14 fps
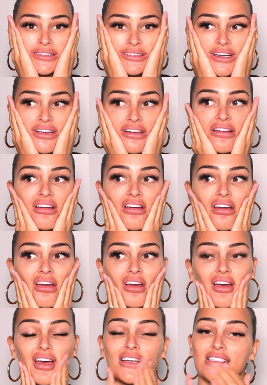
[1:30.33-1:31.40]
Like,
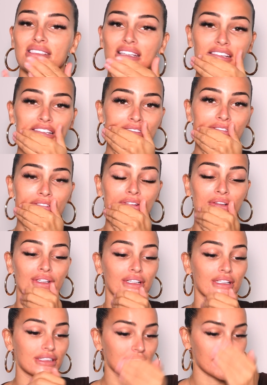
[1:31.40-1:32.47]
her skin is
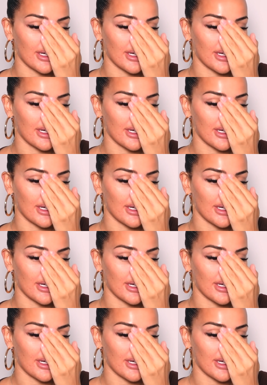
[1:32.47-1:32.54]
flawless.